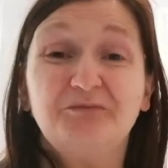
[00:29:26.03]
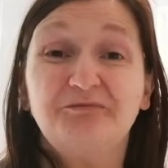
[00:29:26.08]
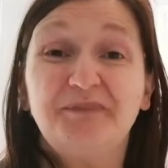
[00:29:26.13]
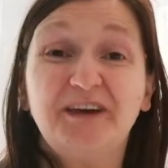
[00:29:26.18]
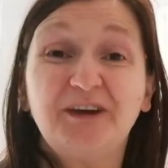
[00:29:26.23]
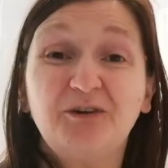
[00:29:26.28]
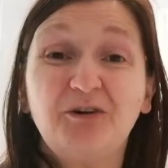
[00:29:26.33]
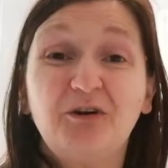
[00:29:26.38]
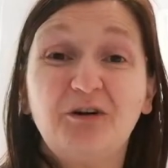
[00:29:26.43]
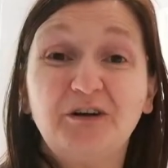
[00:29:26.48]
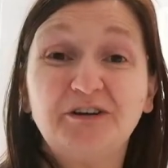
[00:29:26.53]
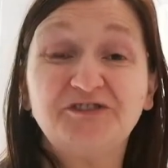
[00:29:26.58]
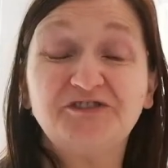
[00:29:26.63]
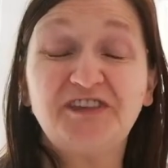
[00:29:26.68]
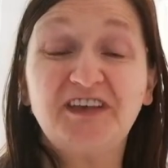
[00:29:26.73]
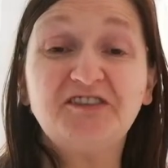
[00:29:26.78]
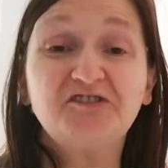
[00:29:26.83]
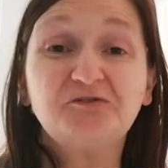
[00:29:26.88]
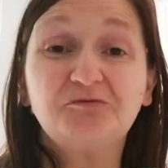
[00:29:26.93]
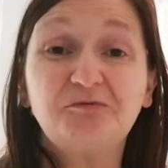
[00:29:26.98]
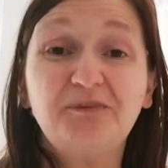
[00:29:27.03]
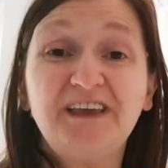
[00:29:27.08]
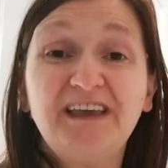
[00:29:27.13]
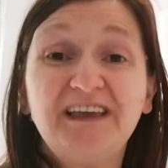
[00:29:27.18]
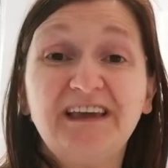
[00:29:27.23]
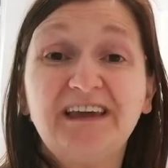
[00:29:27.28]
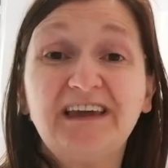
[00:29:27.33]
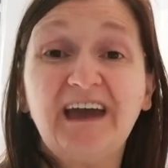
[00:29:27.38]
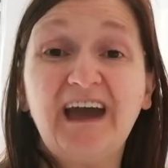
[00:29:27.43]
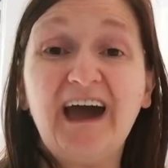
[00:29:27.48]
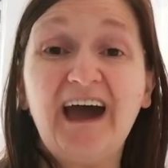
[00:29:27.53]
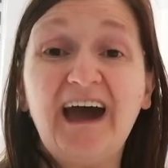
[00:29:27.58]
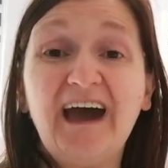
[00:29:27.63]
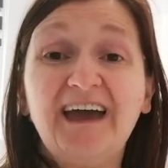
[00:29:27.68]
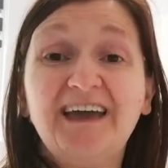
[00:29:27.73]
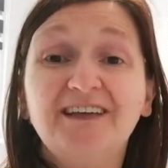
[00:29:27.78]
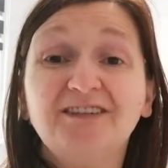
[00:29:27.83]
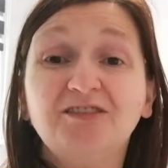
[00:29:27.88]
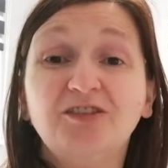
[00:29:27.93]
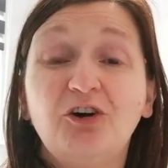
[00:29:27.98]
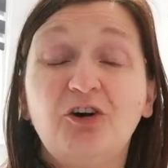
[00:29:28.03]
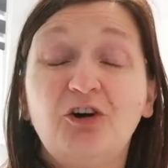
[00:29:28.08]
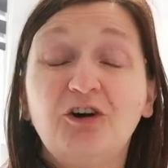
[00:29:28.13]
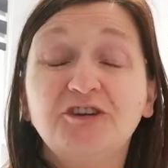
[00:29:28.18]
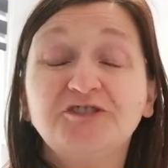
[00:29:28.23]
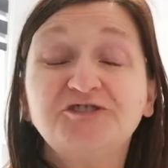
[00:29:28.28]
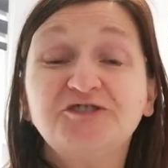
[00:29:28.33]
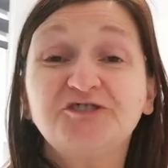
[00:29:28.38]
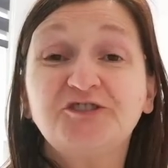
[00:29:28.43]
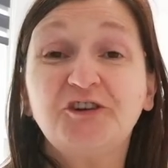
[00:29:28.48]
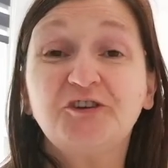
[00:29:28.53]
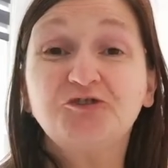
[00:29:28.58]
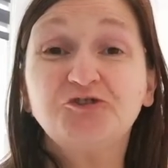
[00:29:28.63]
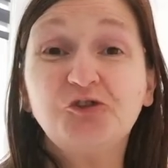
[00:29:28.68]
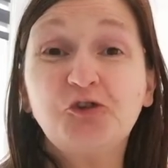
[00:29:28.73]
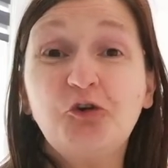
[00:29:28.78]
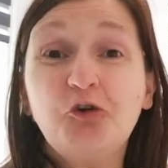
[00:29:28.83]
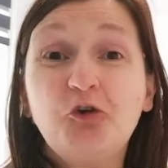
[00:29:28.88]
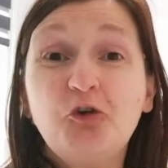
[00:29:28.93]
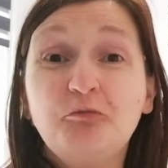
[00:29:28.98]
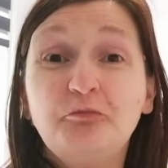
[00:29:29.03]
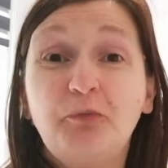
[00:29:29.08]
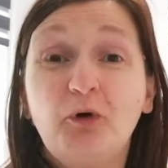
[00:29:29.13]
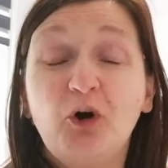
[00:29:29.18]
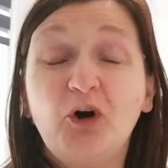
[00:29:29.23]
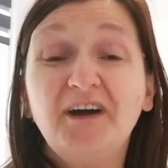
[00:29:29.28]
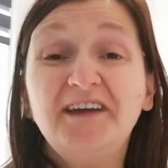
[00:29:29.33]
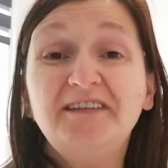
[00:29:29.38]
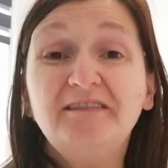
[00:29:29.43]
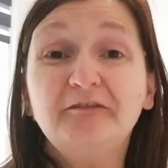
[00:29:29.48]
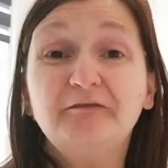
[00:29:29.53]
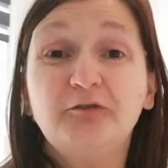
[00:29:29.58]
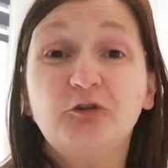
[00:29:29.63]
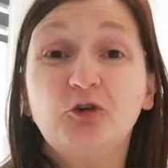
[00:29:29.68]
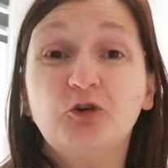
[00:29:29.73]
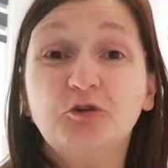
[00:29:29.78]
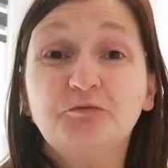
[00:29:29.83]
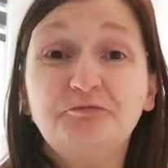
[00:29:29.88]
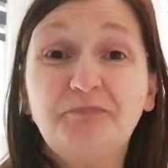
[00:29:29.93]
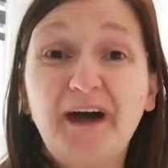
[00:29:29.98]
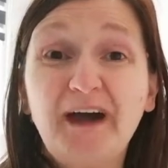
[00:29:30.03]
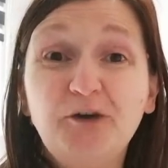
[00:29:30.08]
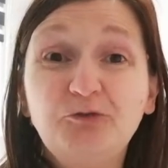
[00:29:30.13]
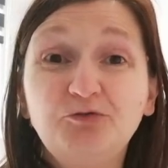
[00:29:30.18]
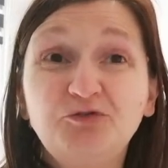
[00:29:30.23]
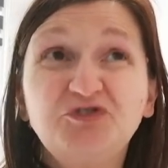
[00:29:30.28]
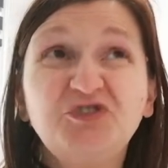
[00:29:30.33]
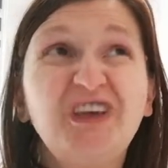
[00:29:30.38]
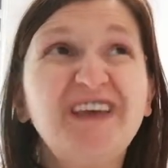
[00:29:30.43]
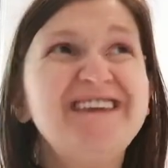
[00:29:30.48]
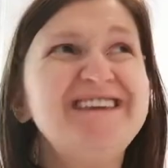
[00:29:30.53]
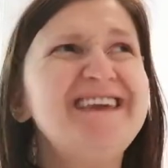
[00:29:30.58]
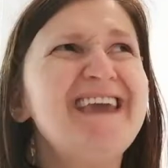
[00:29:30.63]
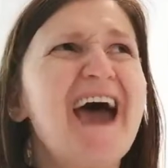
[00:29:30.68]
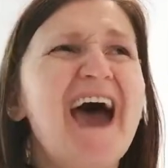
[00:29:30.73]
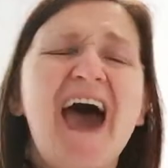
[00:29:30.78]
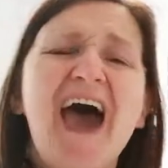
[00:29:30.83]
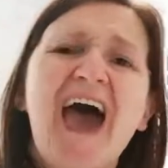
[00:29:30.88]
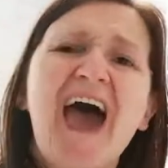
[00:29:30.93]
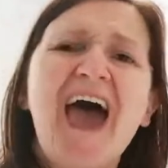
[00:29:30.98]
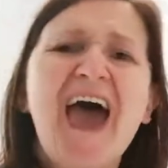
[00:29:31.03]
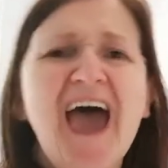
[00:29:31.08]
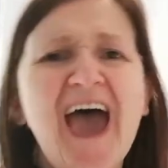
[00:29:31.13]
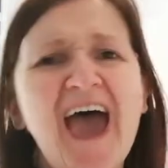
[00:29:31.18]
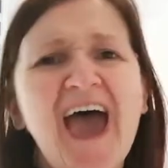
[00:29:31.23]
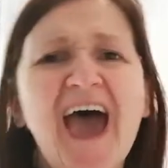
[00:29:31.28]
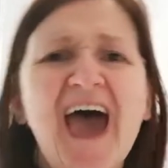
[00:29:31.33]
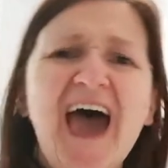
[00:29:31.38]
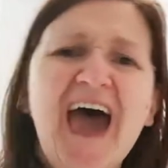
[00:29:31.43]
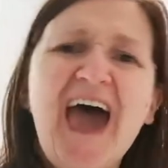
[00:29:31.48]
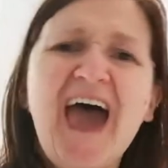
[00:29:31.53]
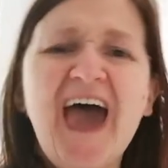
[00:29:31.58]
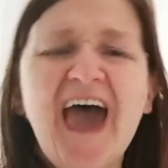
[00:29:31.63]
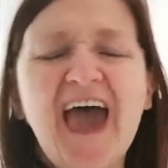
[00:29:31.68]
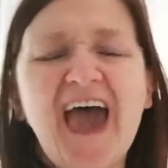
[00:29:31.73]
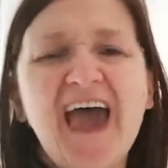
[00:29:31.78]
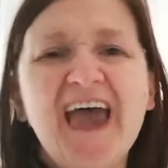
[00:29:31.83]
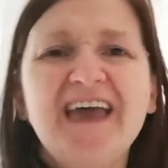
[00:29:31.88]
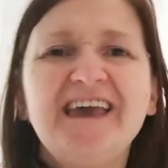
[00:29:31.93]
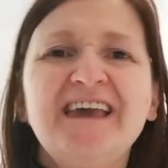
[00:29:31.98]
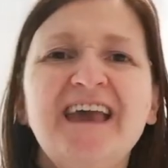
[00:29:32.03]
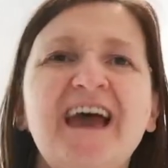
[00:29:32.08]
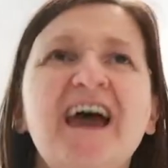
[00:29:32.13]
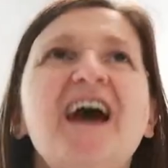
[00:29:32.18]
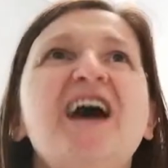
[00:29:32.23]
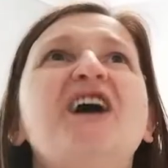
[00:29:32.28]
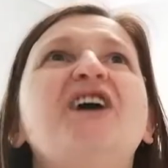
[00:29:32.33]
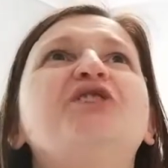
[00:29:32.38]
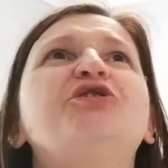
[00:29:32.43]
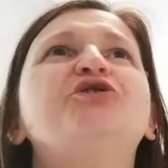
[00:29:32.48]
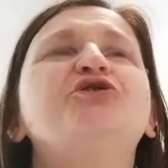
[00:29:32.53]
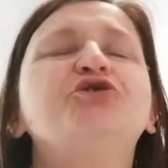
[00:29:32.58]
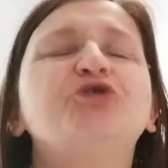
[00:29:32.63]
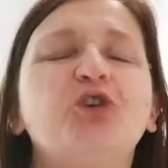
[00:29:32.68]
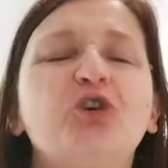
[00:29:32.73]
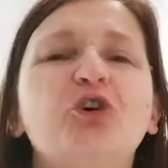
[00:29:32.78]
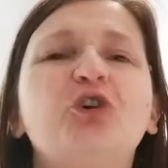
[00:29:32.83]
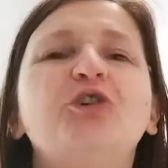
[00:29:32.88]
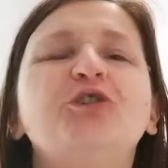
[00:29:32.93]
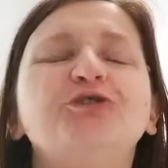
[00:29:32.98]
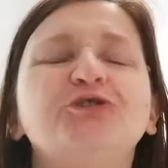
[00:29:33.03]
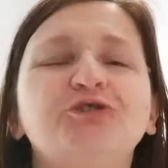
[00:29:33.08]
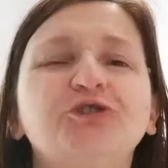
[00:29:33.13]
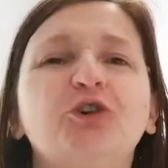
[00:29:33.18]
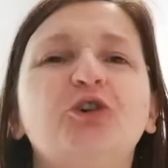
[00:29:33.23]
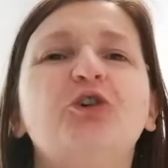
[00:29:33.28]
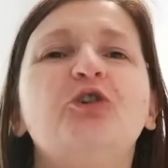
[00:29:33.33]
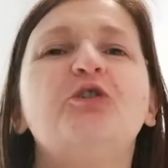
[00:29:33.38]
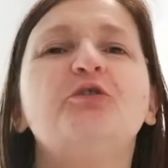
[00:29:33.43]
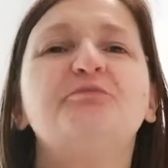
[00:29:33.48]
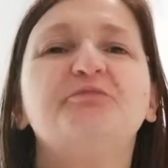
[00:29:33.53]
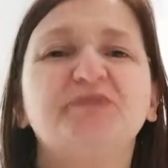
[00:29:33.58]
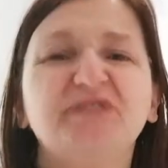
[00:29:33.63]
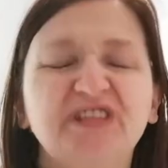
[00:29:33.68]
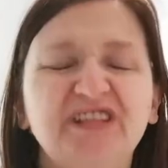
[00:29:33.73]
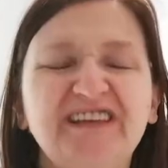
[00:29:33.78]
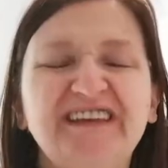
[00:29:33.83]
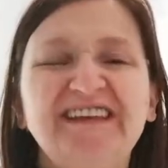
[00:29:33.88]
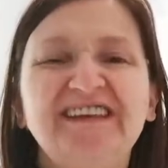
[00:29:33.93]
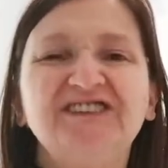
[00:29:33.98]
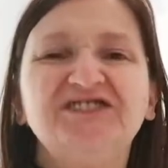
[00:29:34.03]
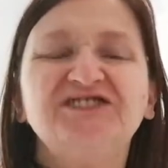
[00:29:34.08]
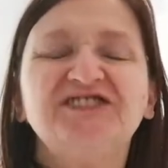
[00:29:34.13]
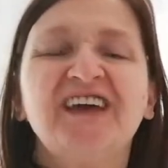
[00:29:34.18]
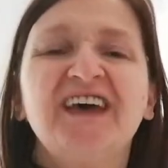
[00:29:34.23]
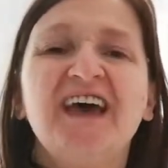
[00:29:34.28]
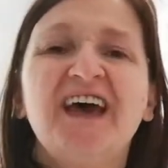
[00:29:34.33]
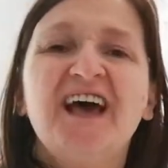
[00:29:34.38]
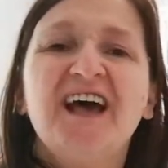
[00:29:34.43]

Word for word: because this week I lost 2.4 pounds. Yay! So, so pleased.